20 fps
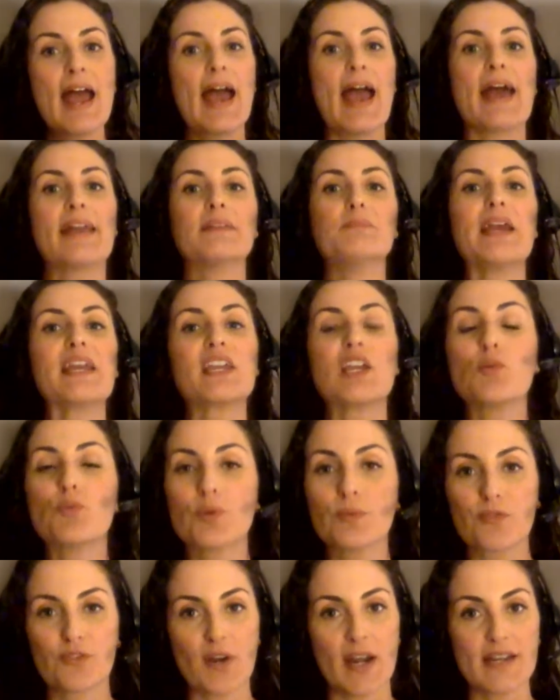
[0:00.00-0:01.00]
and making
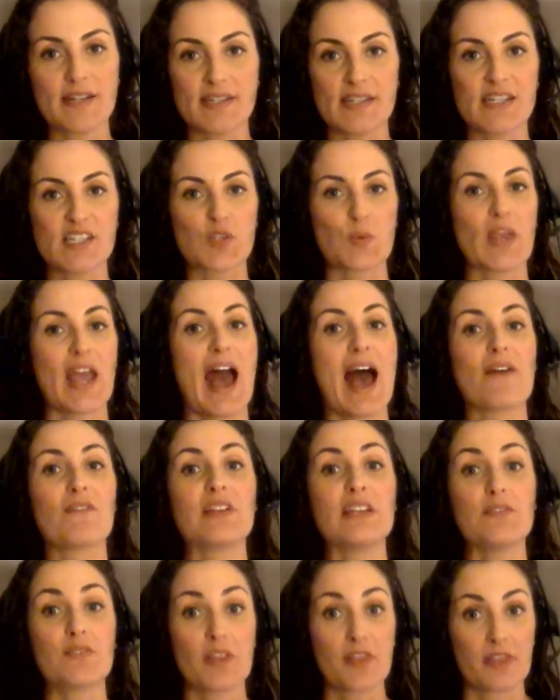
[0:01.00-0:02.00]
room for ideas we
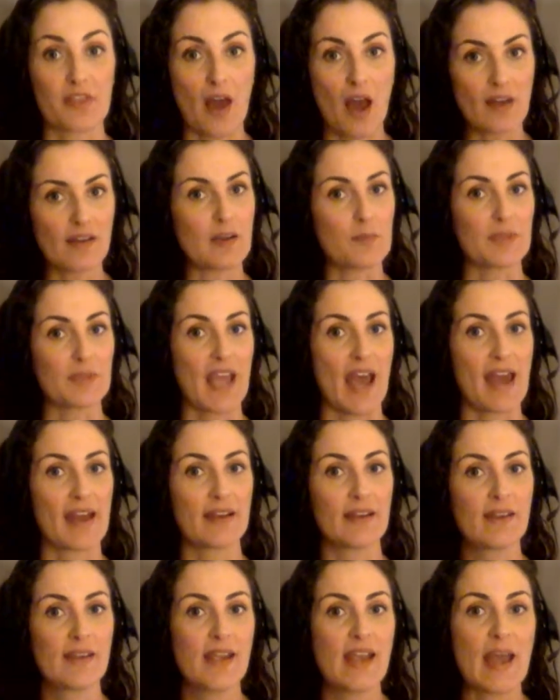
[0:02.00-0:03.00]
haven't even thought of yet.
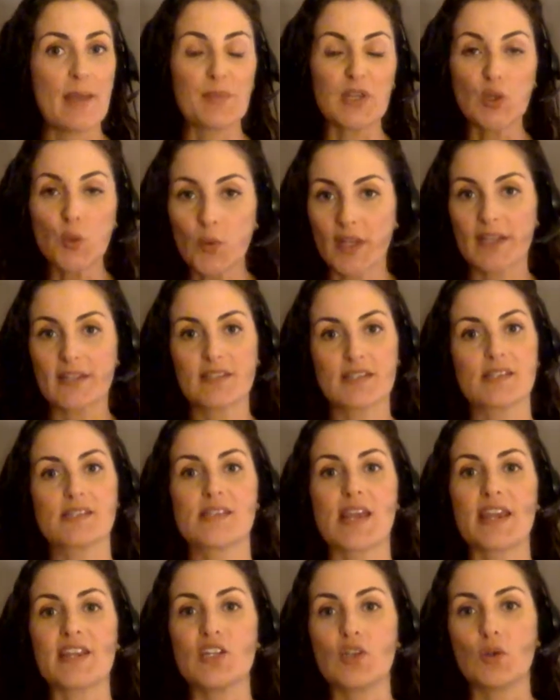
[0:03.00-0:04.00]
And being willing to
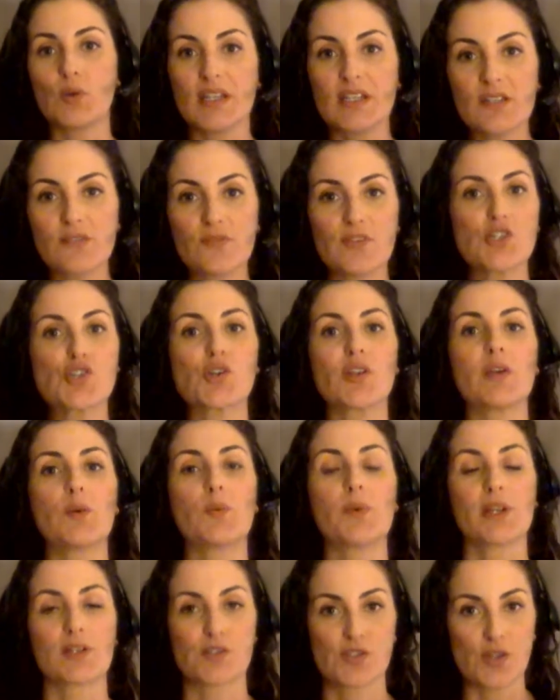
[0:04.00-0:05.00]
say, individually
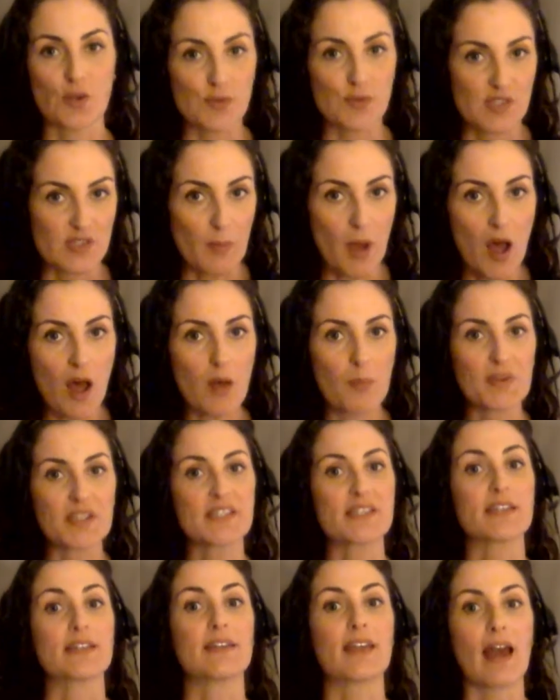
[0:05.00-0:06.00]
we are so small, but
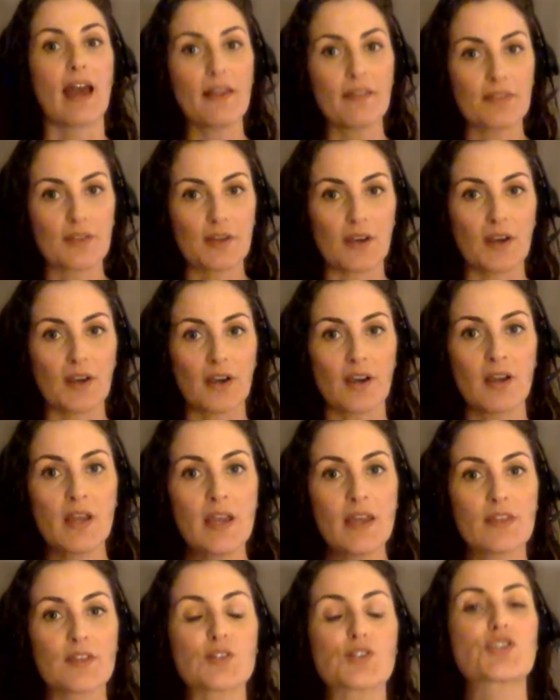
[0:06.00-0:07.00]
together
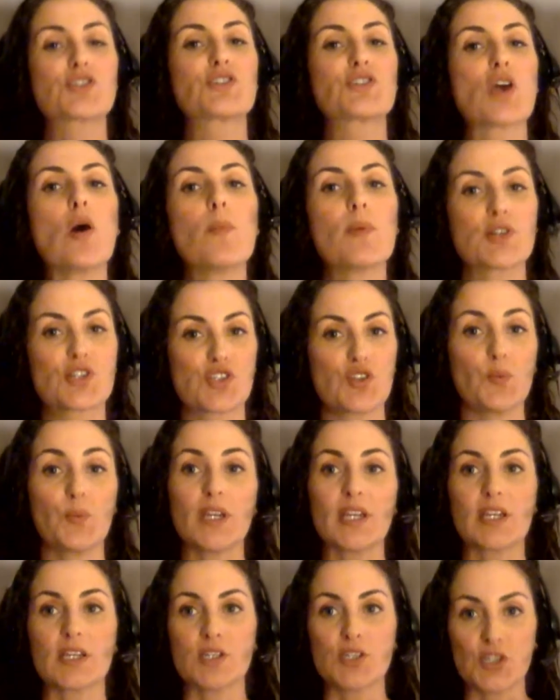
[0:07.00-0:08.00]
there's so much that
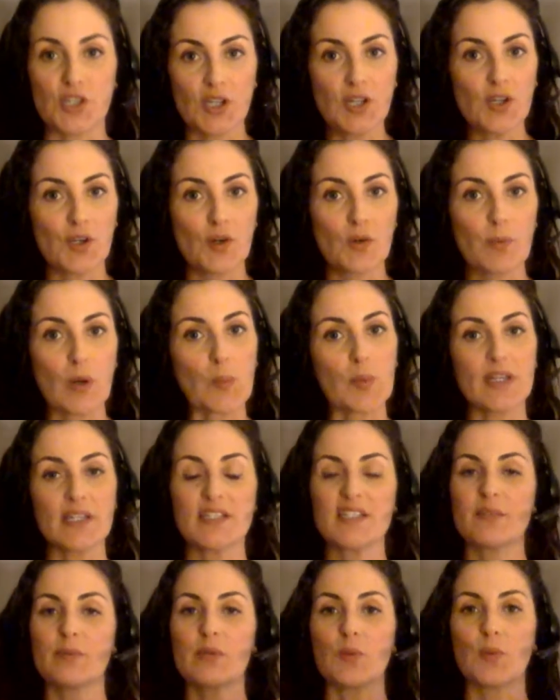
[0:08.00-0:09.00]
we can do. But we
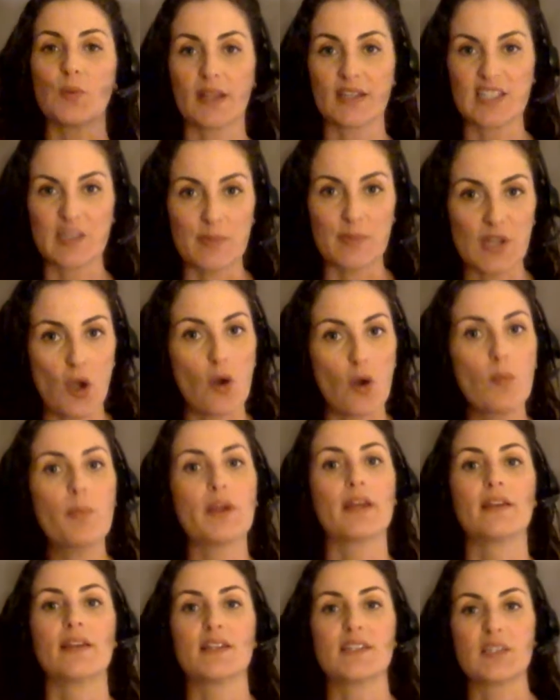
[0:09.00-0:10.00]
need to be willing to be
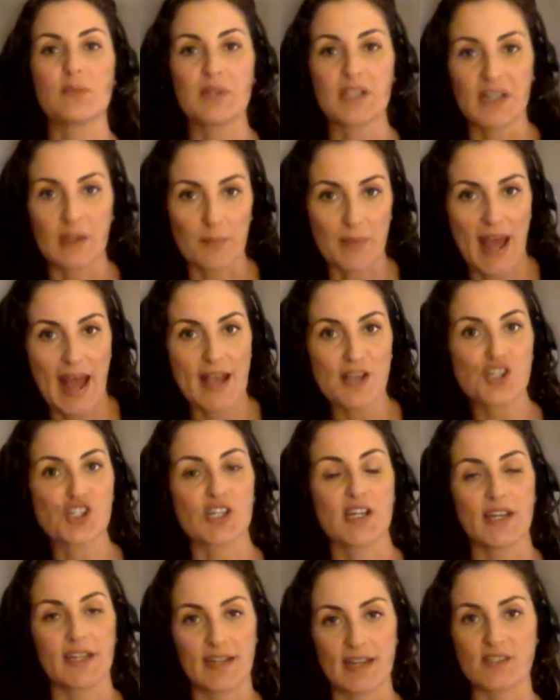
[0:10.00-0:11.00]
open and to be
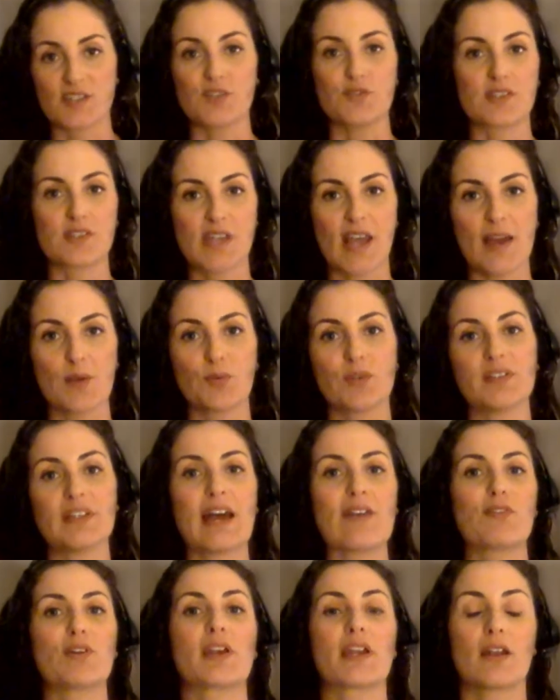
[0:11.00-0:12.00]
compassionate. And as you said, we'll
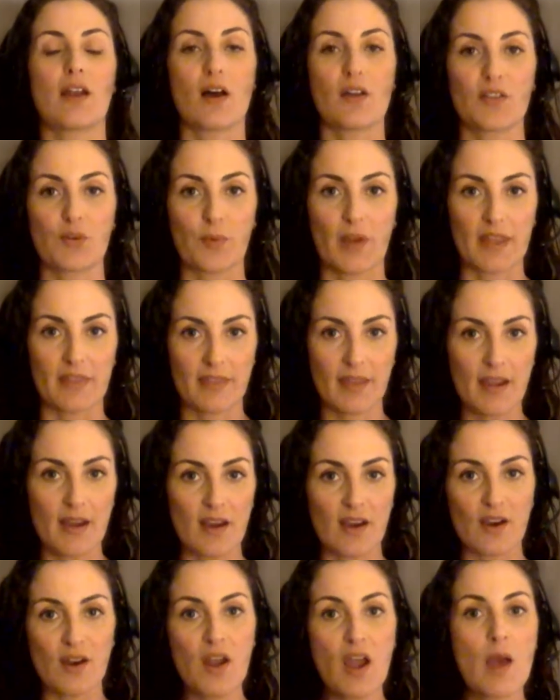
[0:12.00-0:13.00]
never get all the way
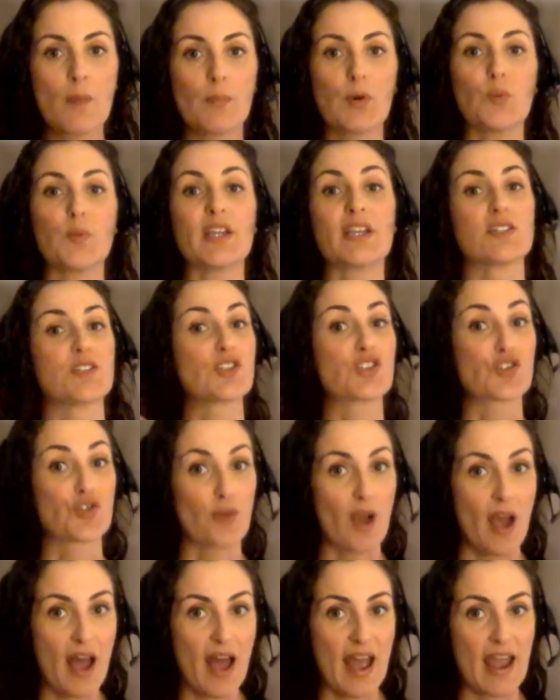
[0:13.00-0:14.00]
there, but we can
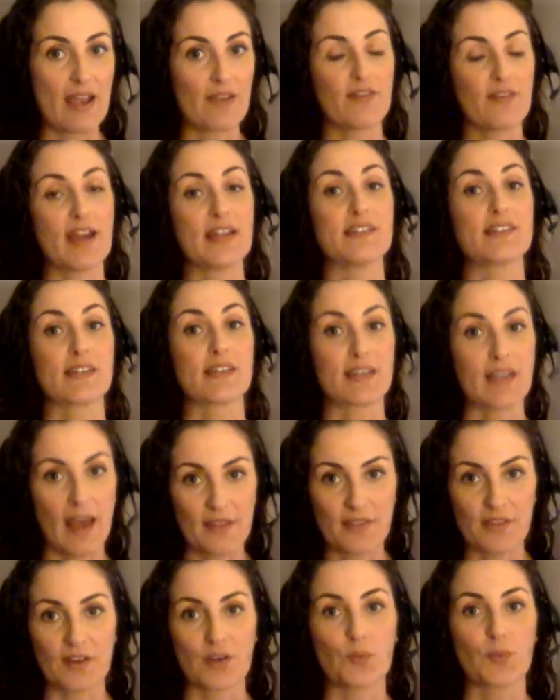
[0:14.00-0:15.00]
strive. And
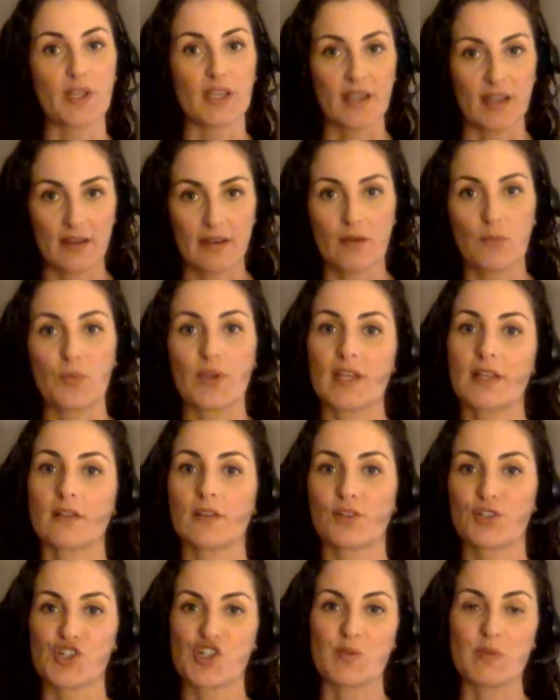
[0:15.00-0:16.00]
together we can
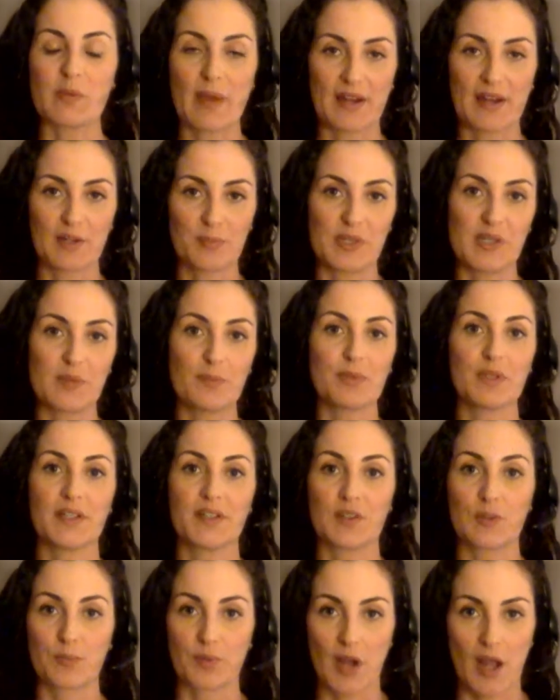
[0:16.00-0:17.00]
learn to be better people in
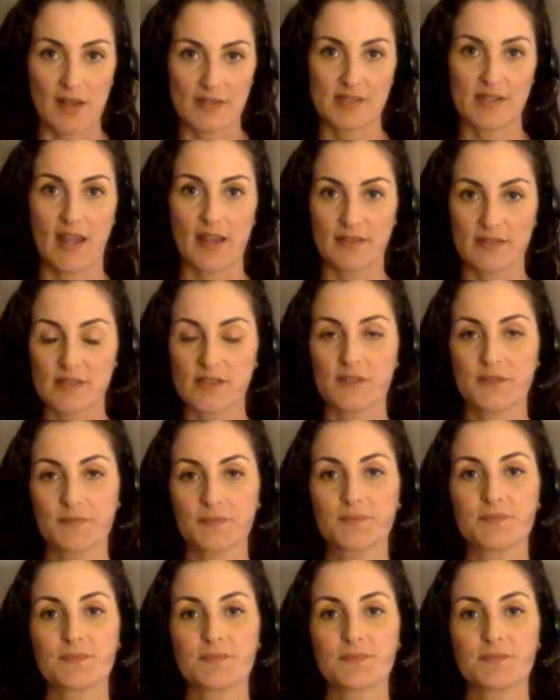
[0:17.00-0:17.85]
the process.